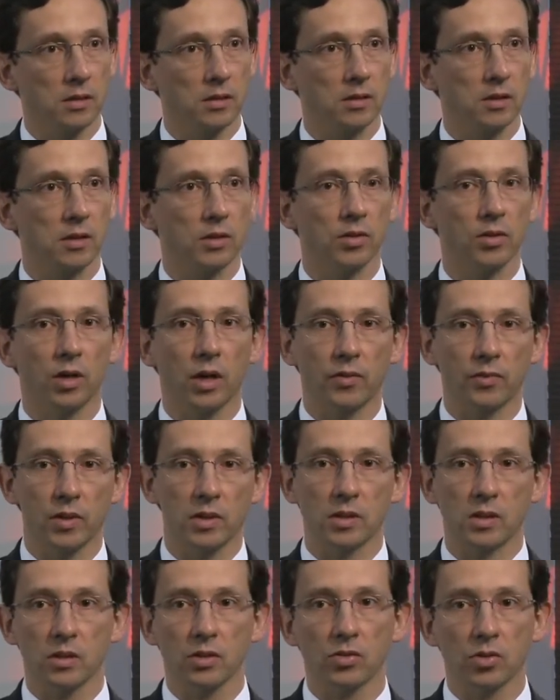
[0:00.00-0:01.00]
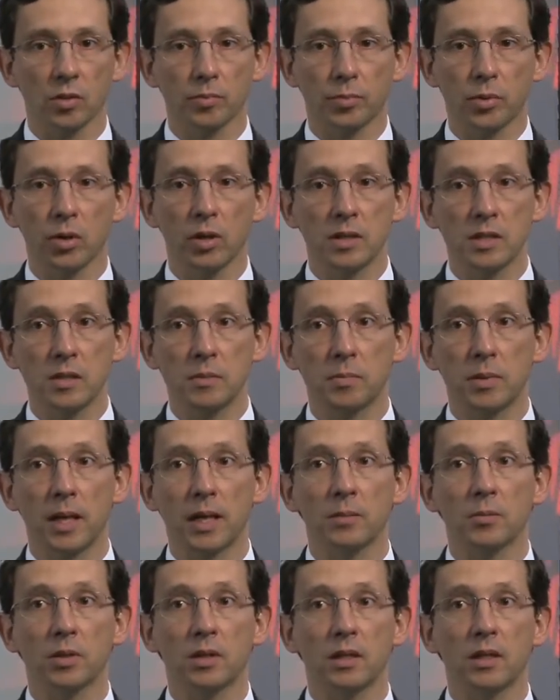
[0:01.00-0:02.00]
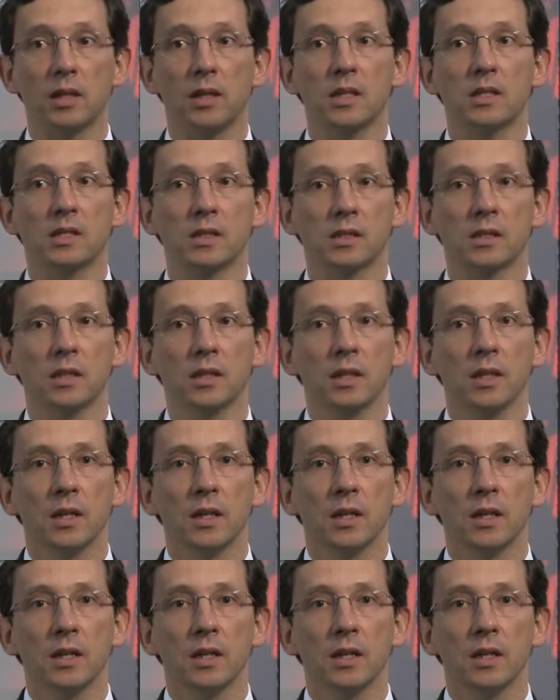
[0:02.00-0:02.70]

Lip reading: And you have this industrial policy plan, but it is